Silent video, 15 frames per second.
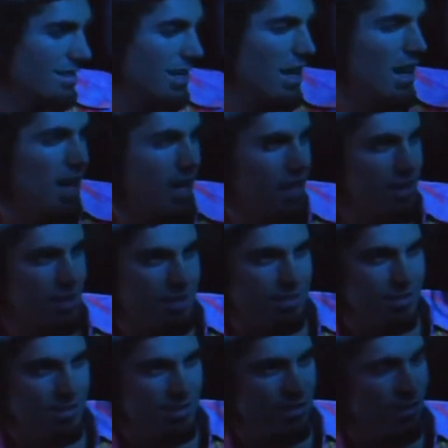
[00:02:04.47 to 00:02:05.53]
die
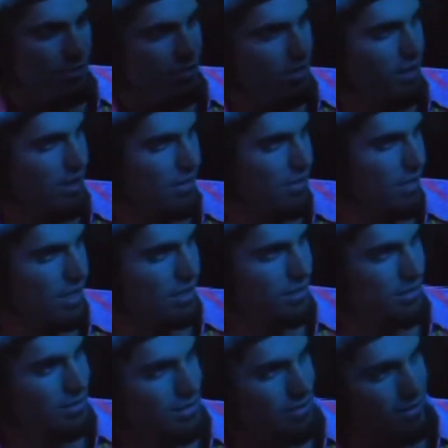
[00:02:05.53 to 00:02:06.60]
if you left now.
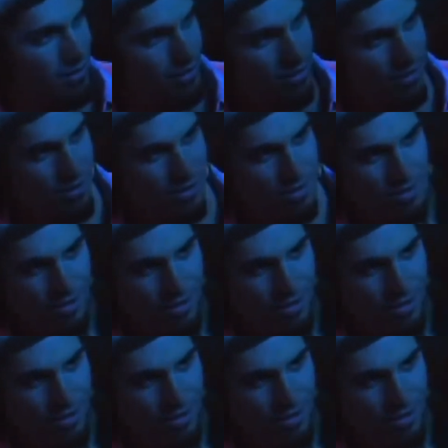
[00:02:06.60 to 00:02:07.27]
And